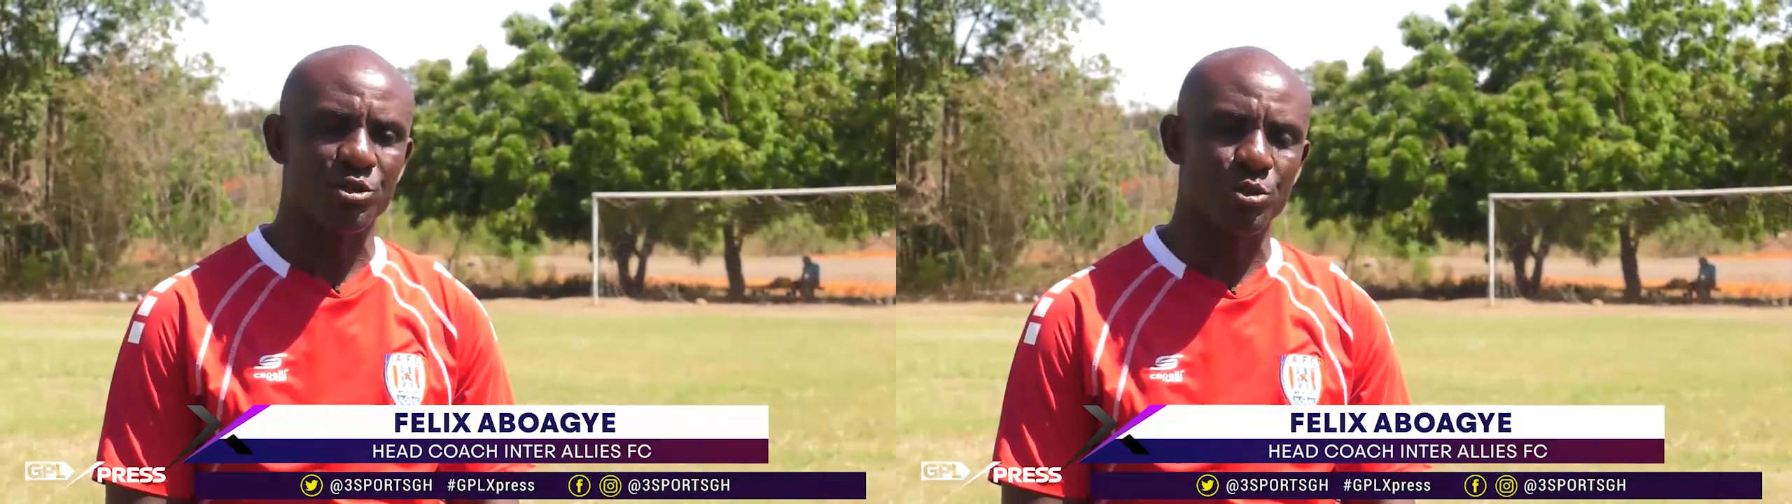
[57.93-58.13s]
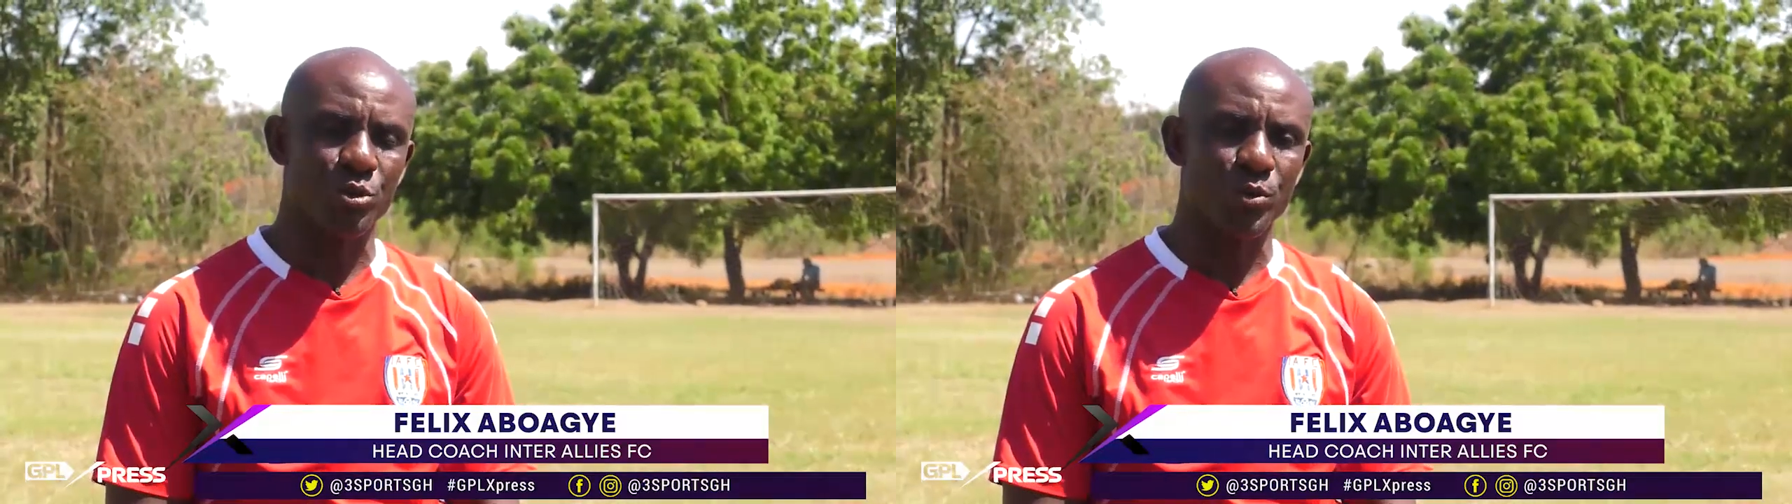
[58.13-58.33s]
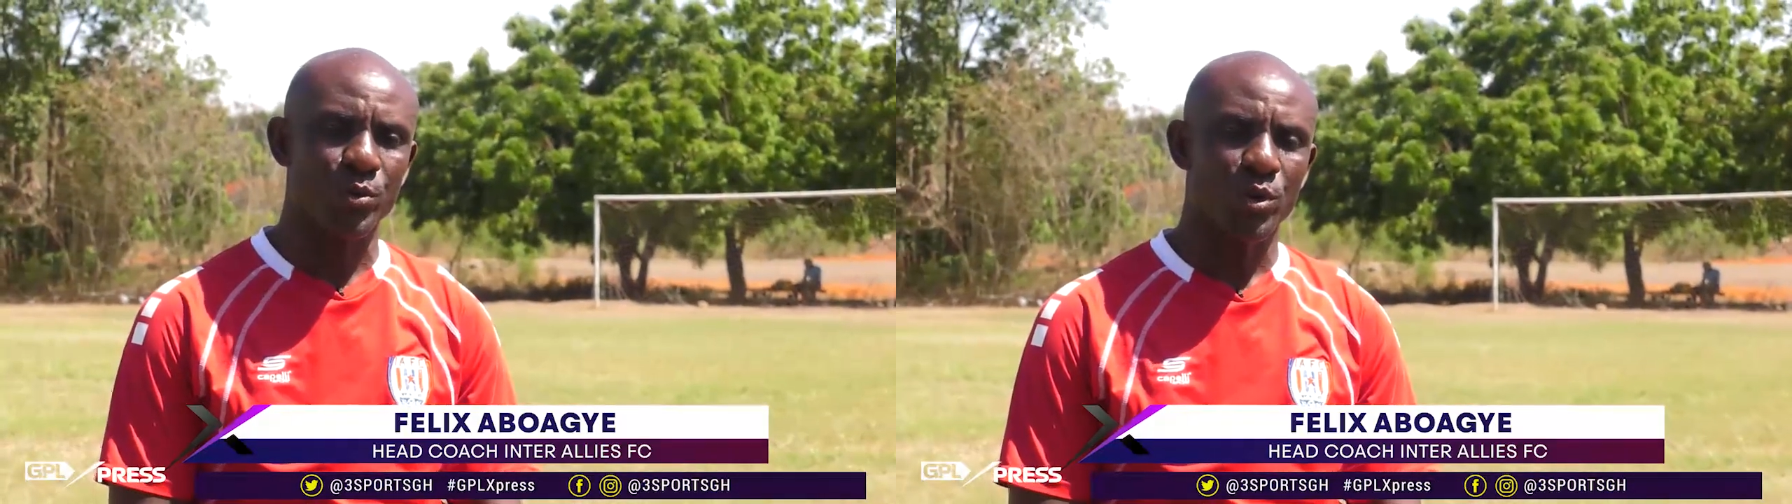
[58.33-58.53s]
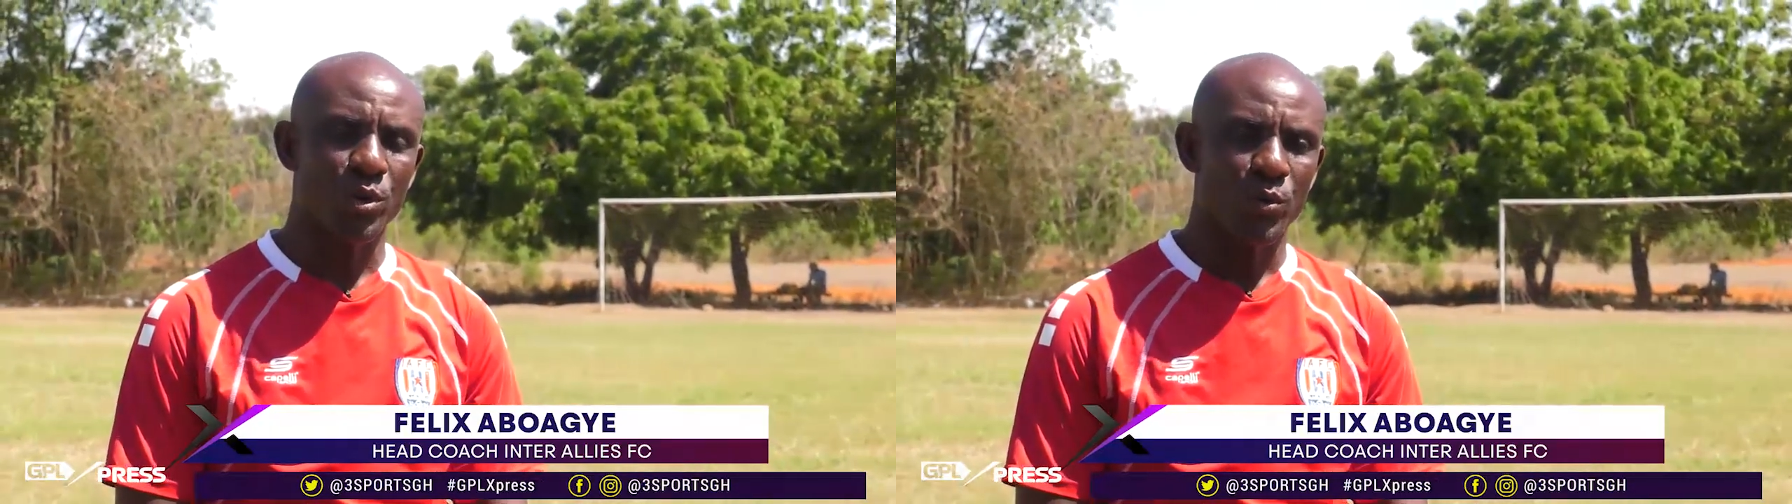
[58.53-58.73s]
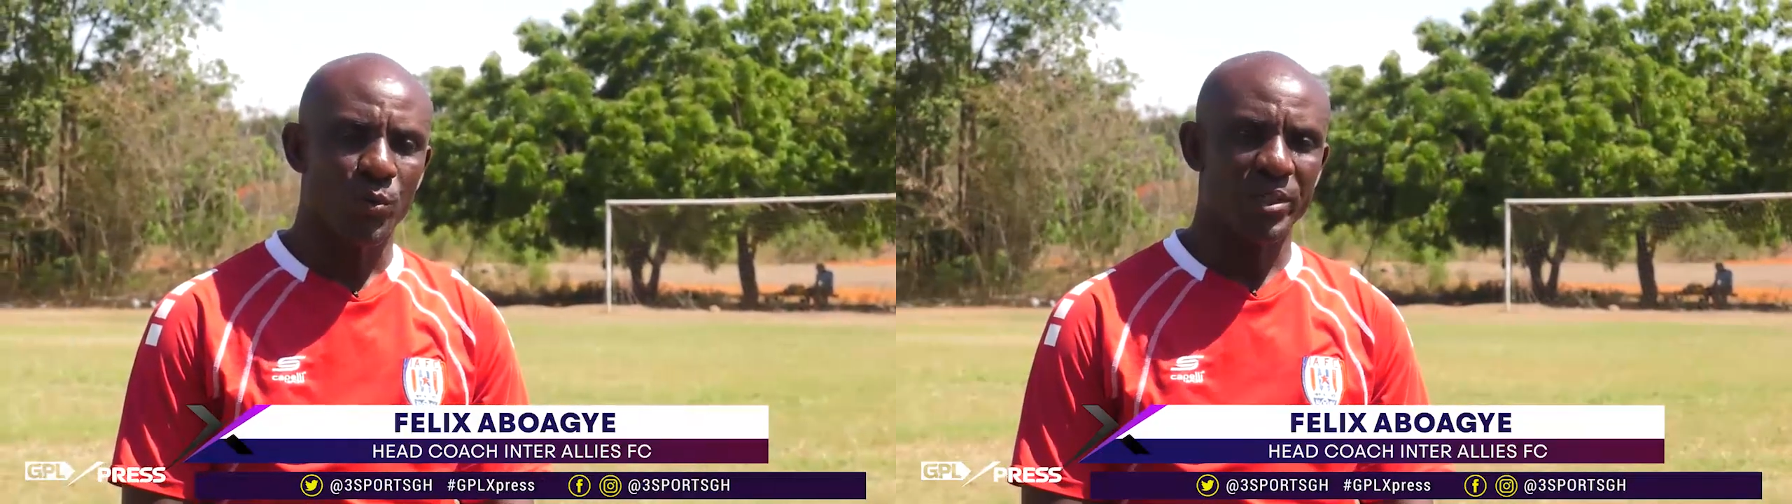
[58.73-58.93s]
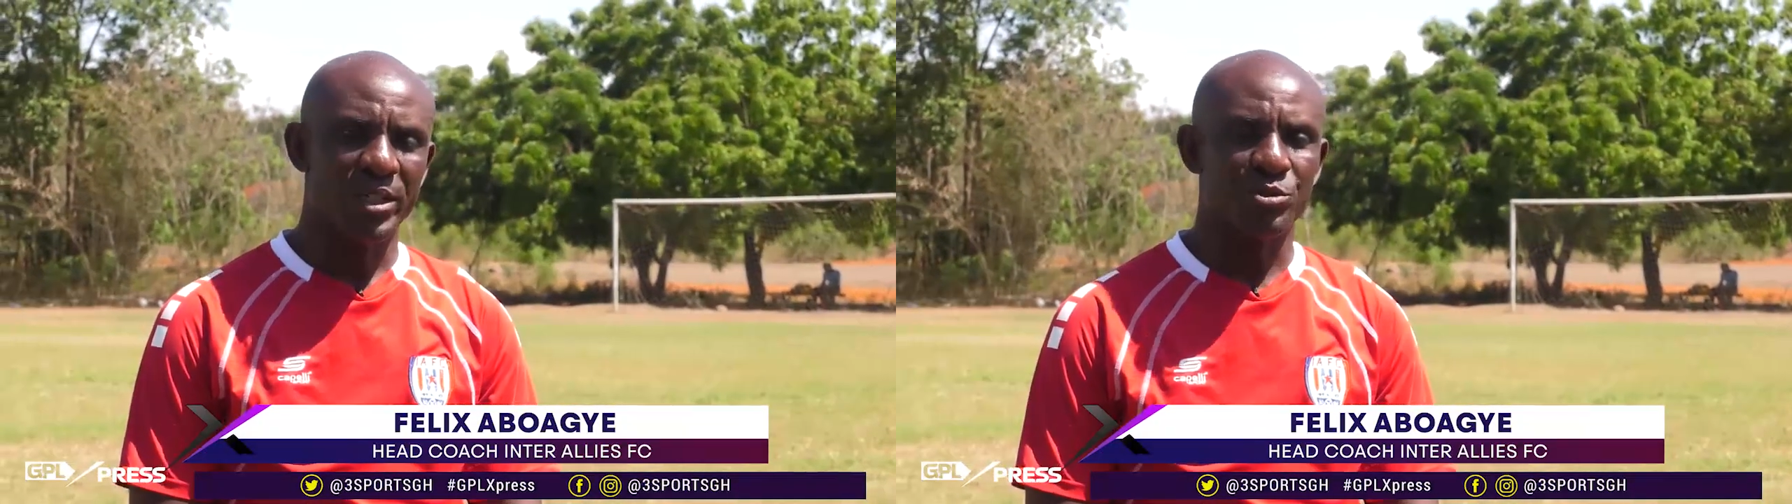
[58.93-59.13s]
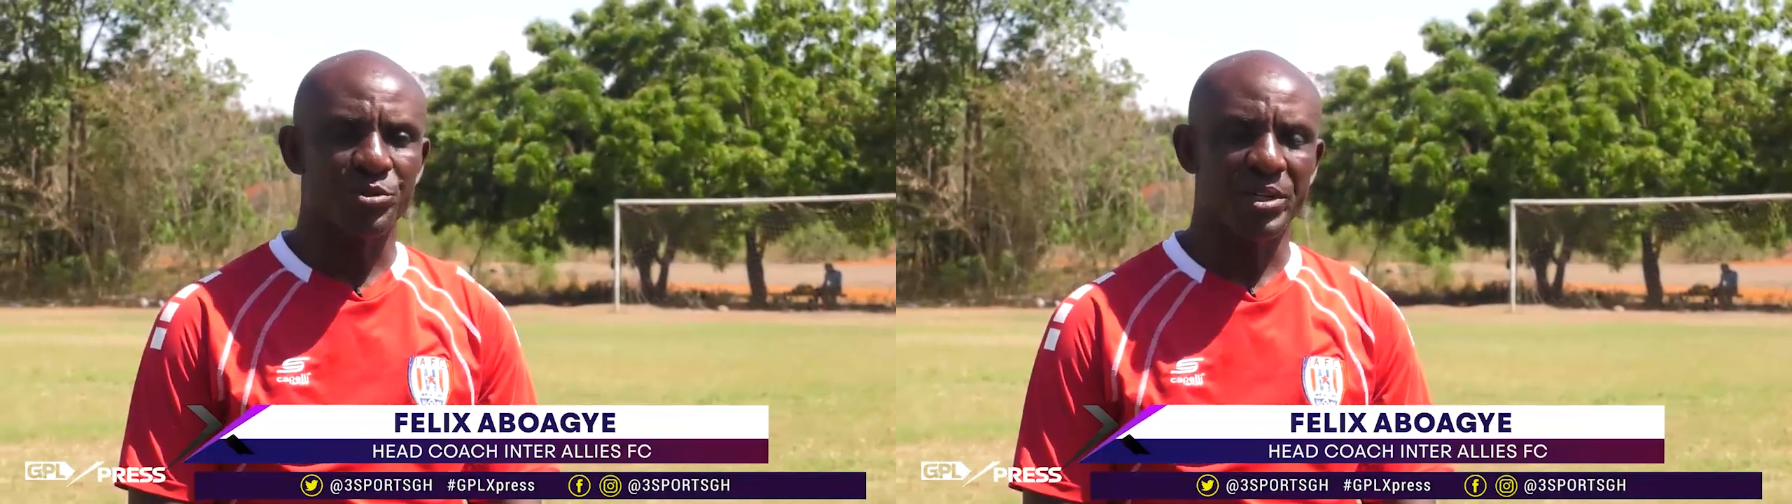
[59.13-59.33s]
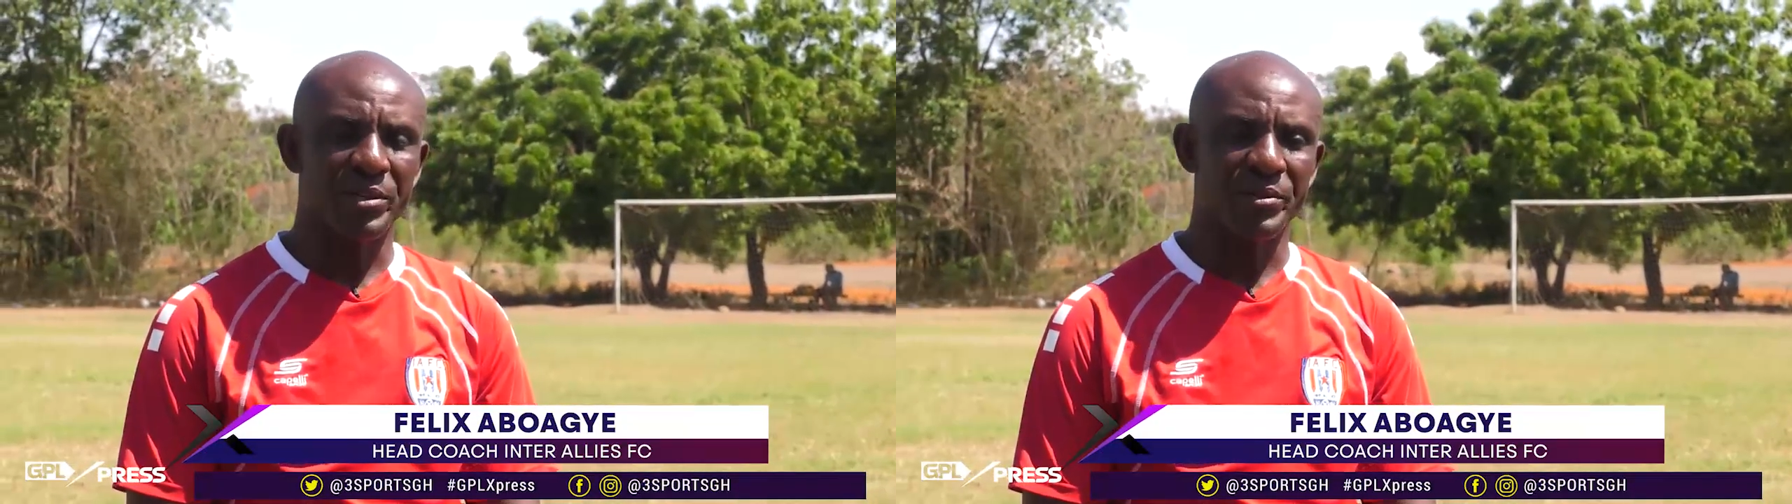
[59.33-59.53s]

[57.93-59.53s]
So we need to